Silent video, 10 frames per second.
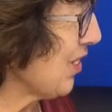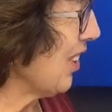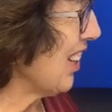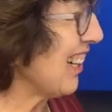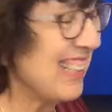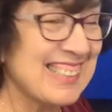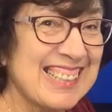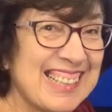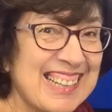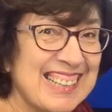word,
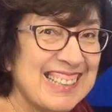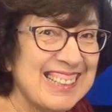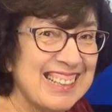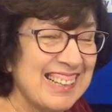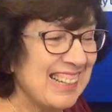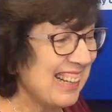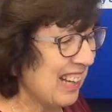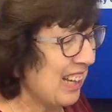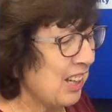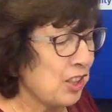isn't it?
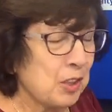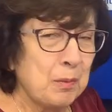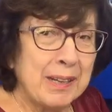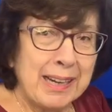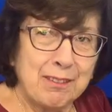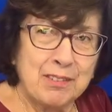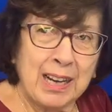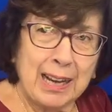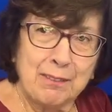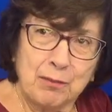Do we have
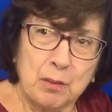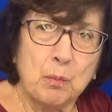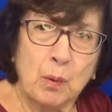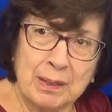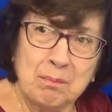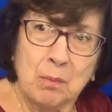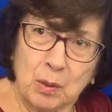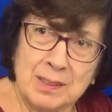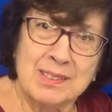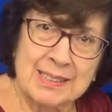time for one
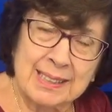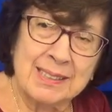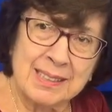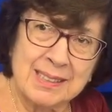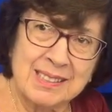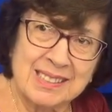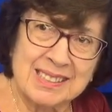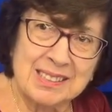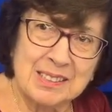more sentence?